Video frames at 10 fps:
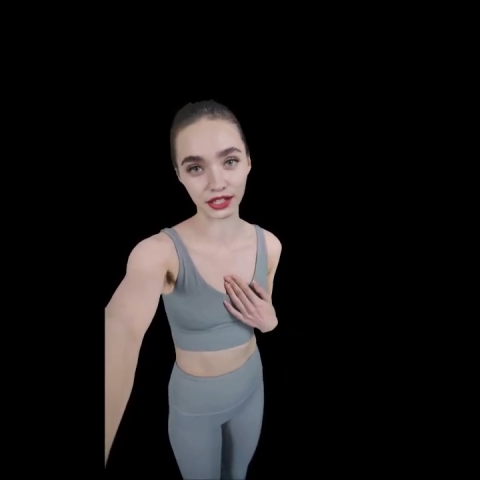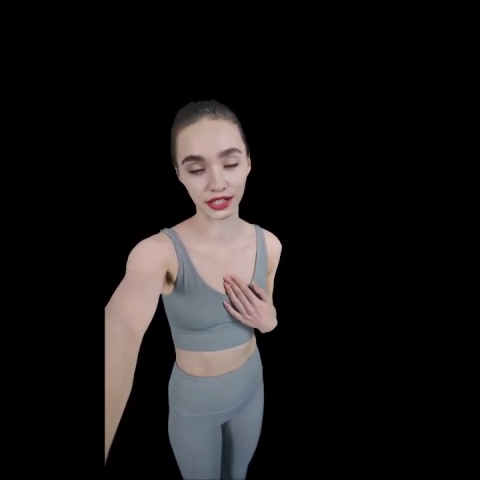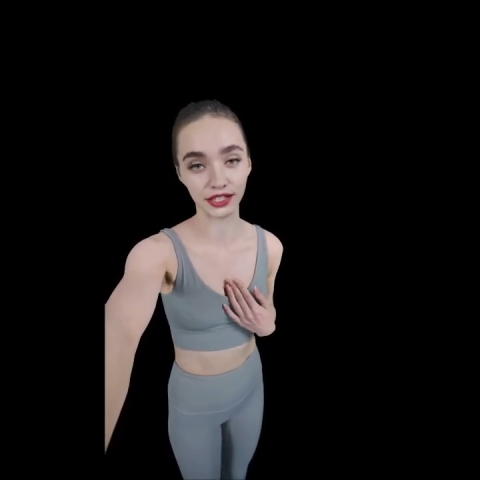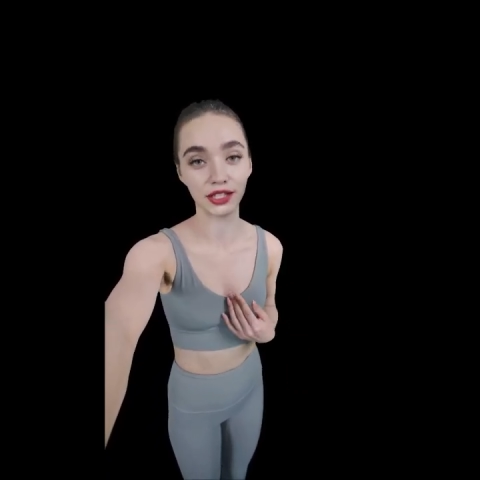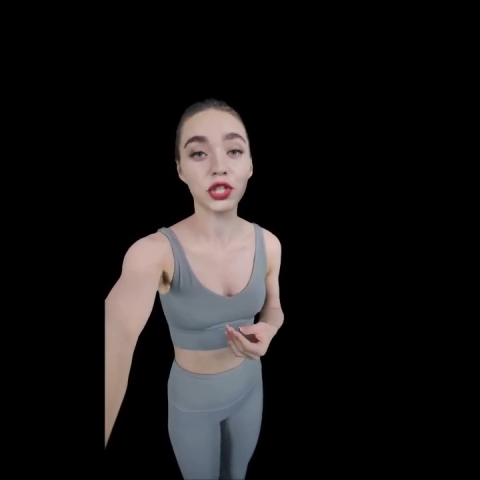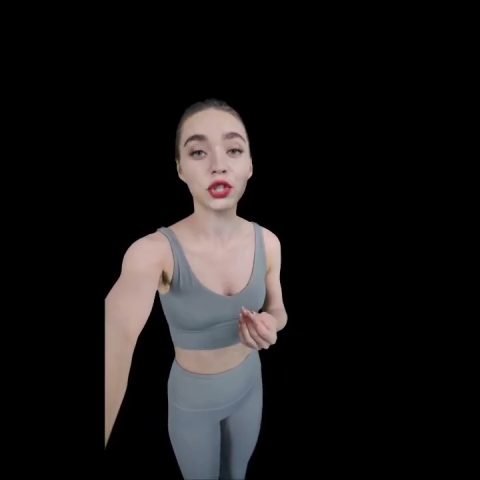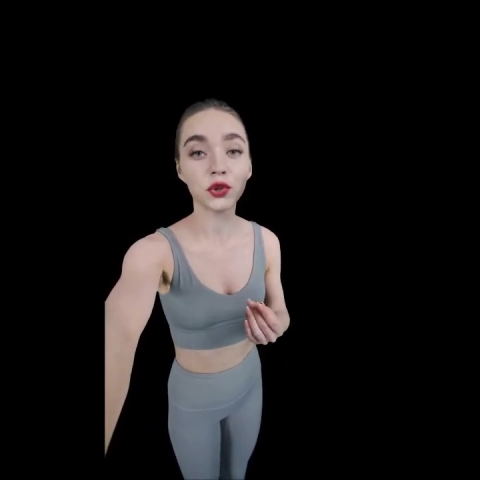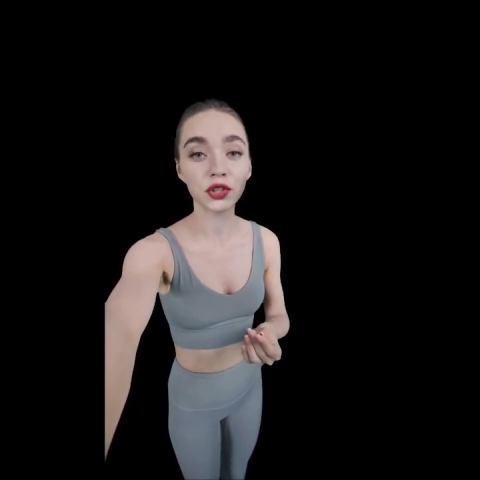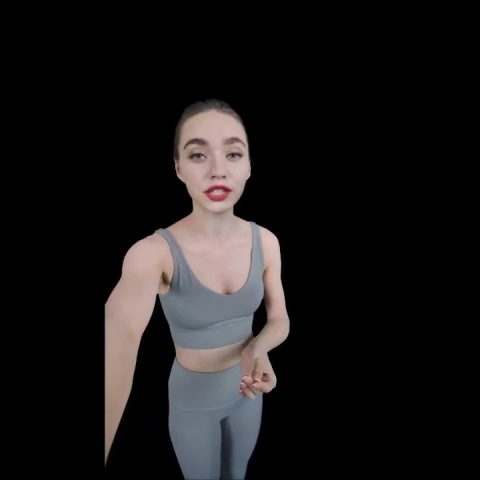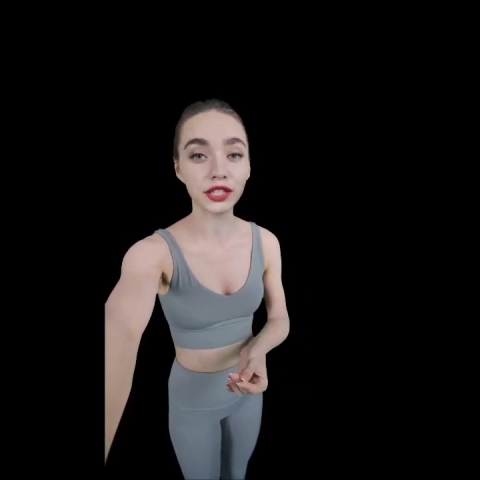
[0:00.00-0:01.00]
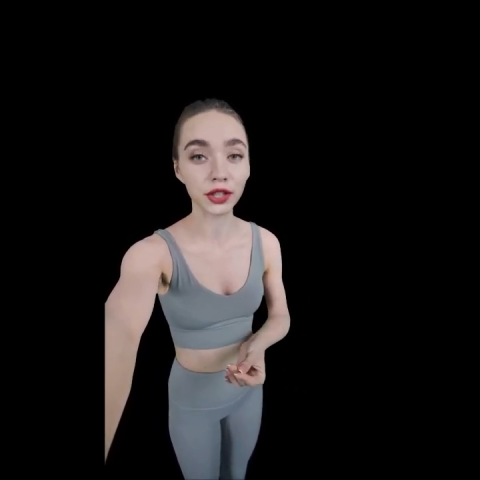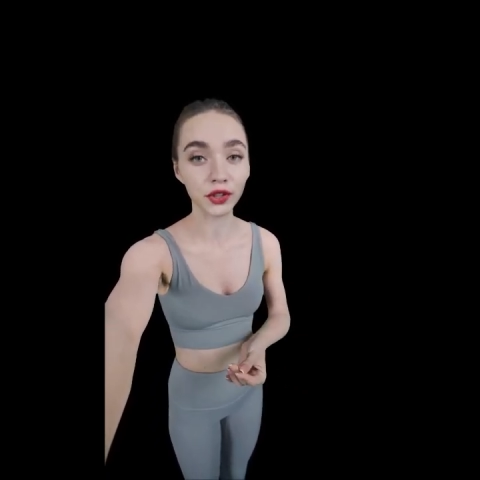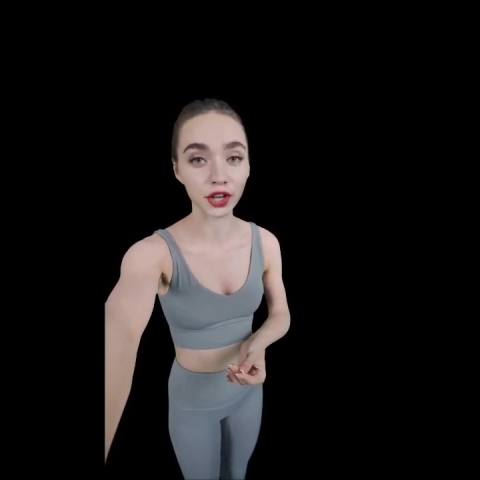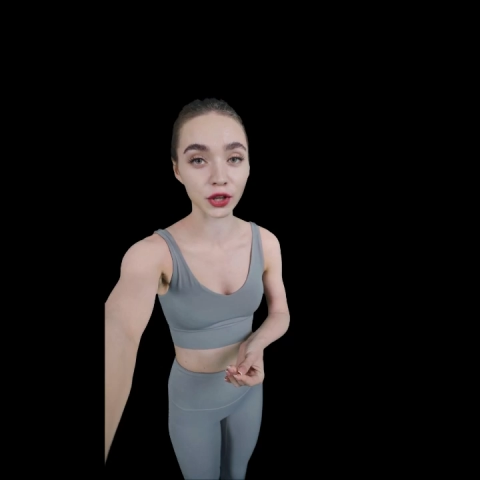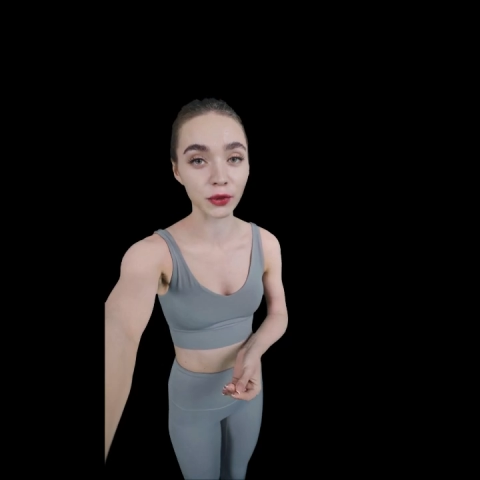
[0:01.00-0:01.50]
This ensures that
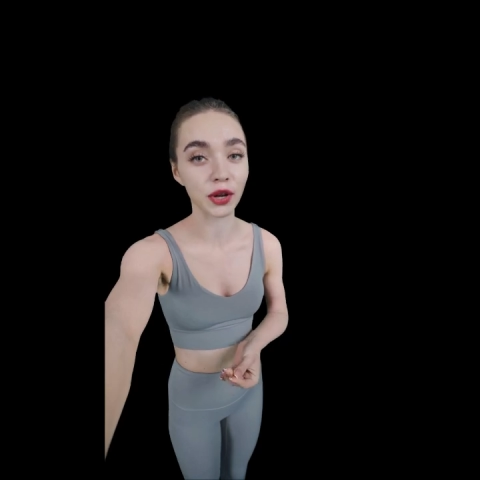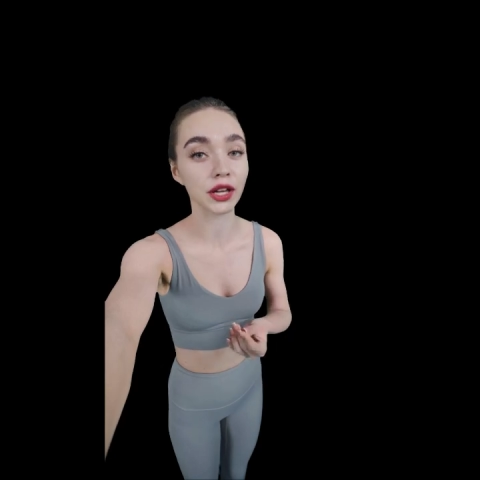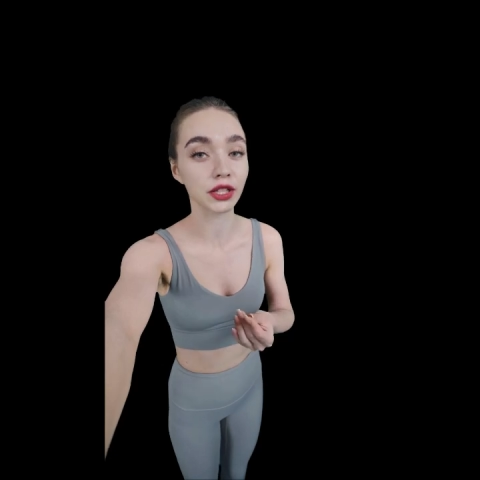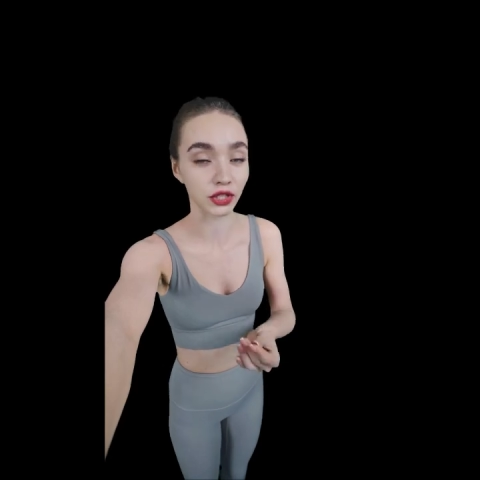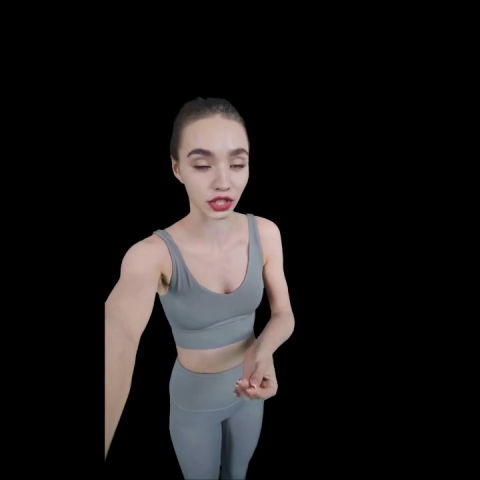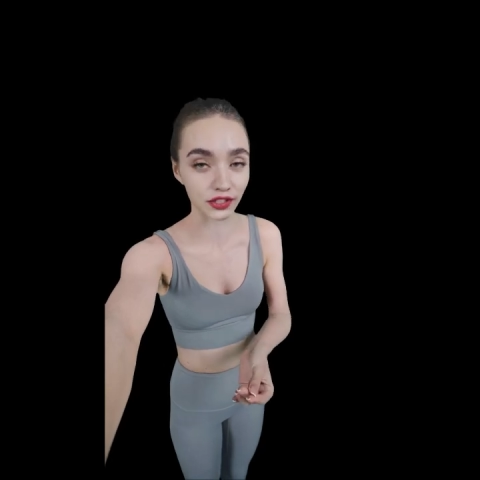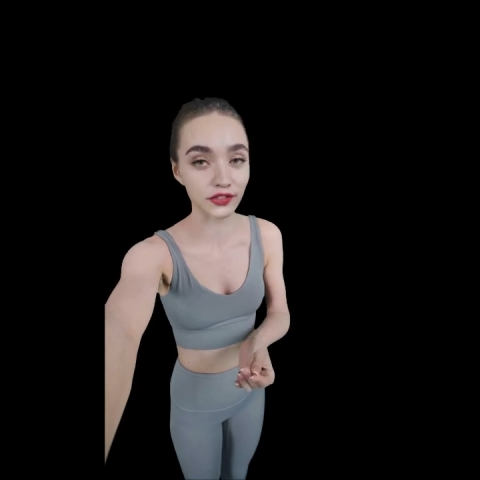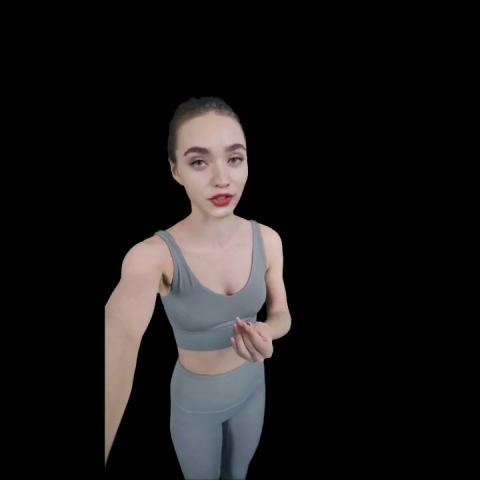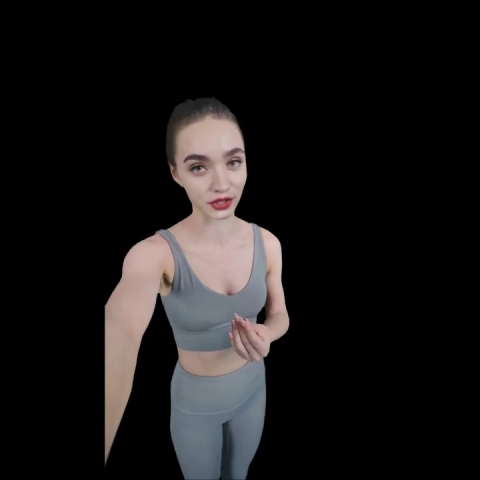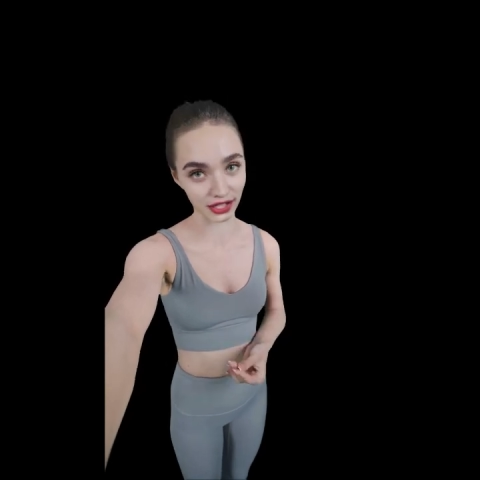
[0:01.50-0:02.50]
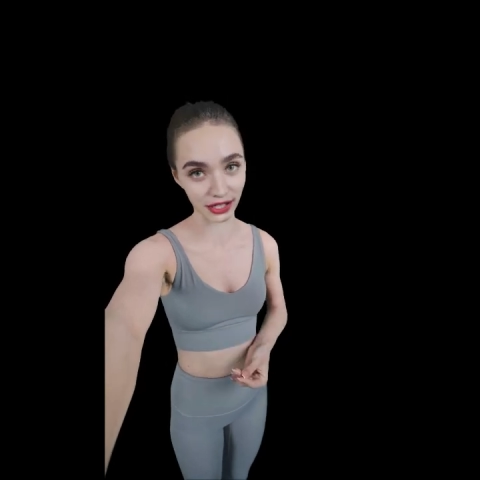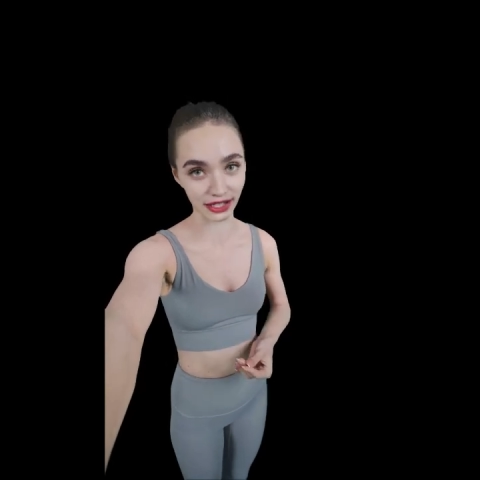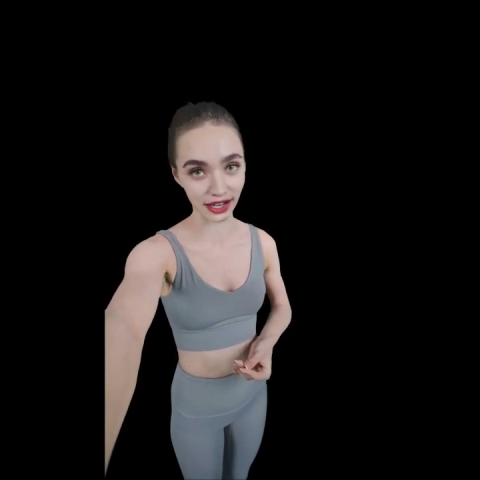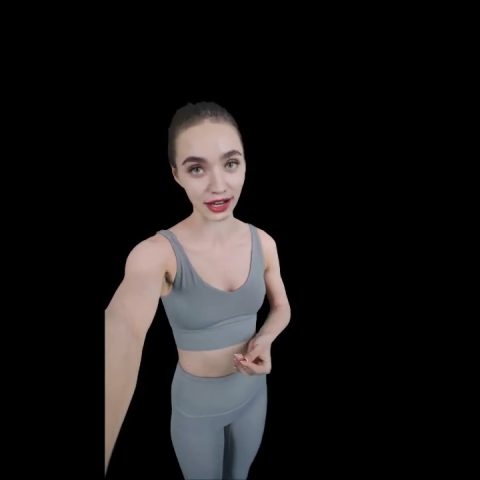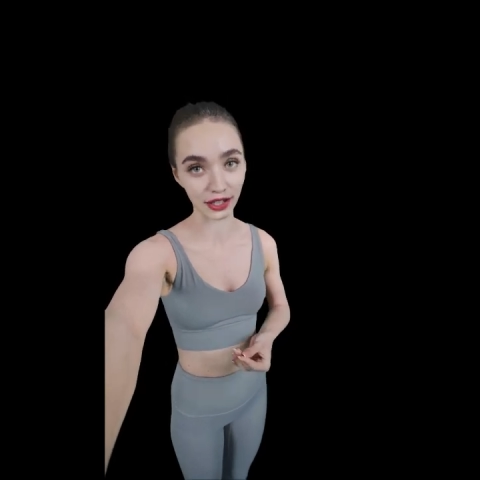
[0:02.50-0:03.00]
your AirPods stay firmly
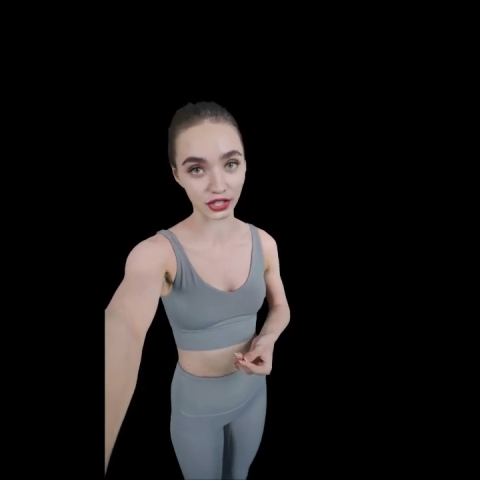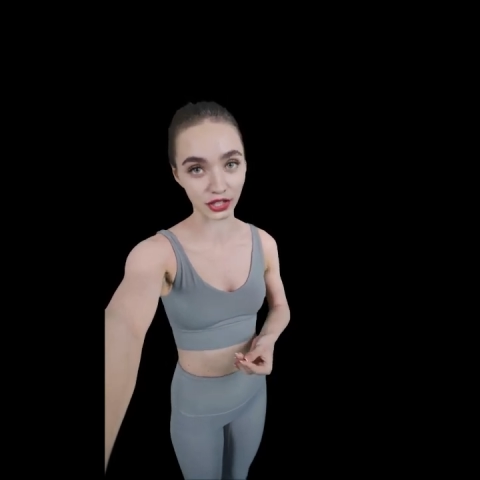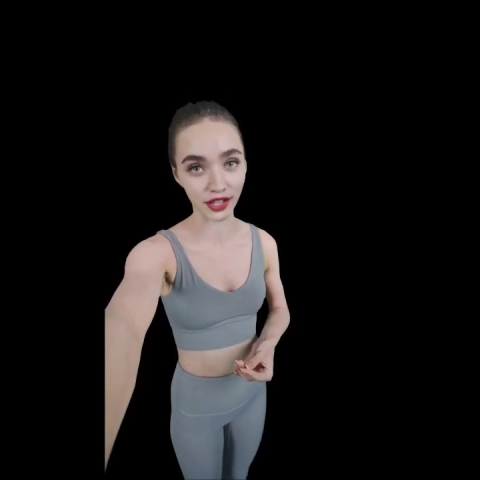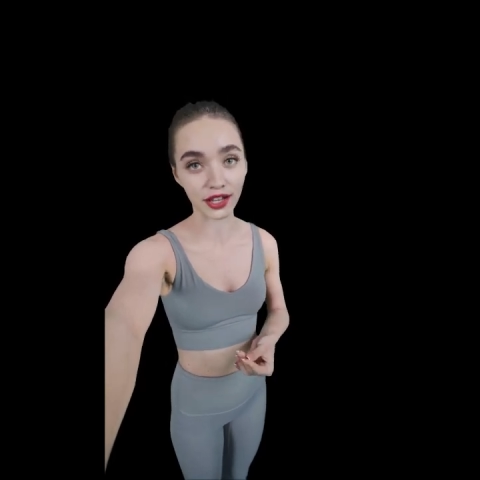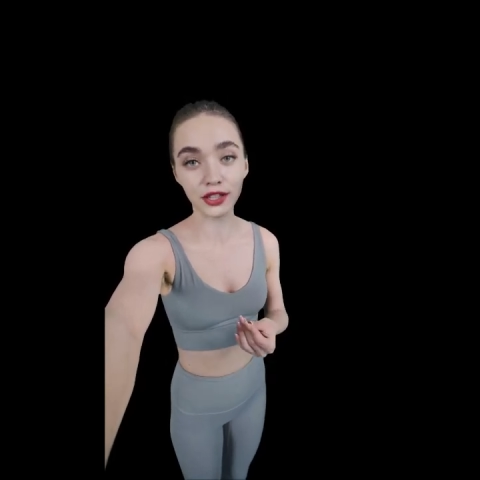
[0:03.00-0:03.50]
attached,